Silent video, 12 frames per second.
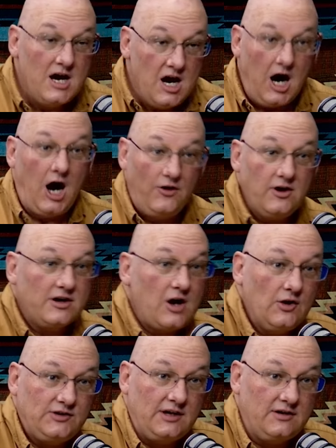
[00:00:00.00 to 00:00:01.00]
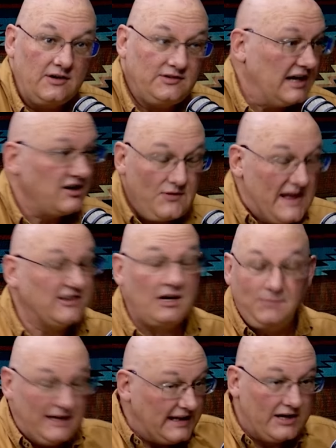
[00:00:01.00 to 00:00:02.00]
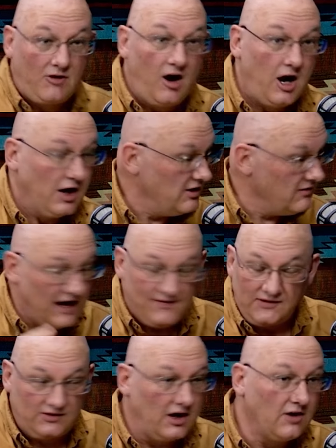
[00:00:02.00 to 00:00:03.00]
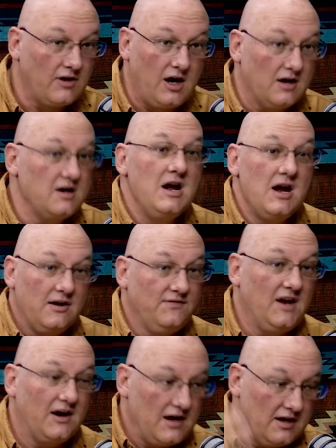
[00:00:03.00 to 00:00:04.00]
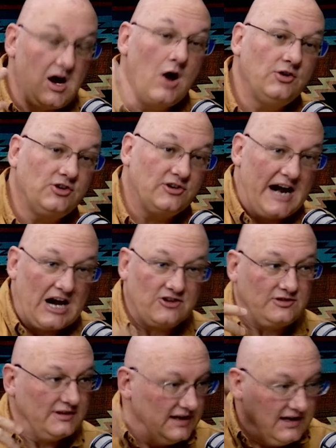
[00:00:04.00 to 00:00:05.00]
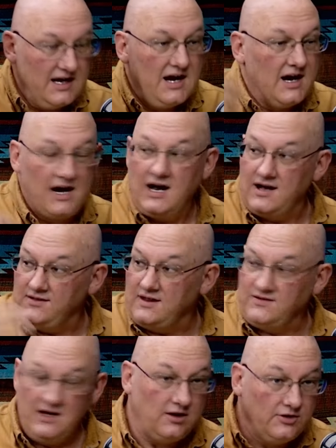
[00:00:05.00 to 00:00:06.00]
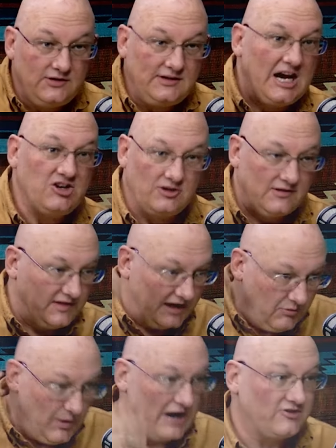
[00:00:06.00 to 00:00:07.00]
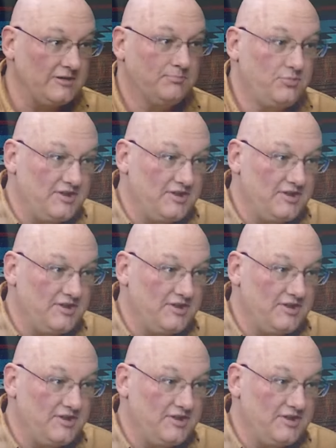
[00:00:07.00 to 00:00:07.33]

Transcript: Other ghost hunters say, no, that's completely wrong. You've got this all wrong. Their ghosts are actually uh, the, the, hallucinations. They actually they're